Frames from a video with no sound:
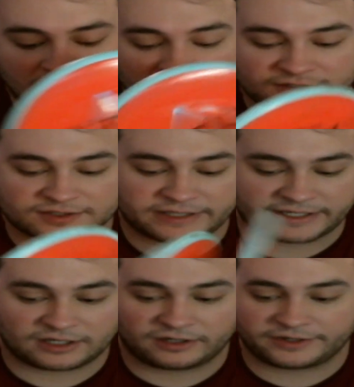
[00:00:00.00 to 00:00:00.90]
I also like
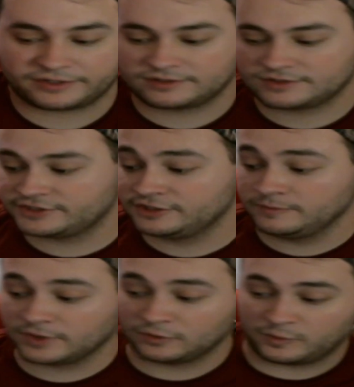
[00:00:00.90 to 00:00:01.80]
it on
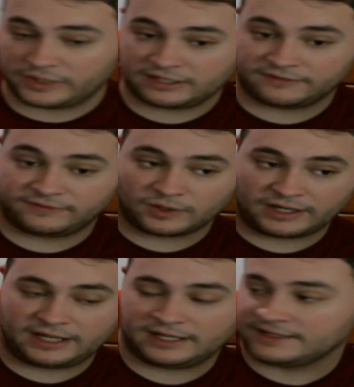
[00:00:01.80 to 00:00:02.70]
super weak
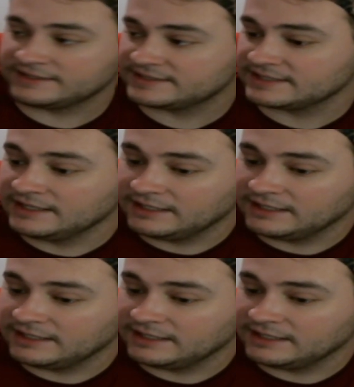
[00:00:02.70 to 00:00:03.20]
forehands,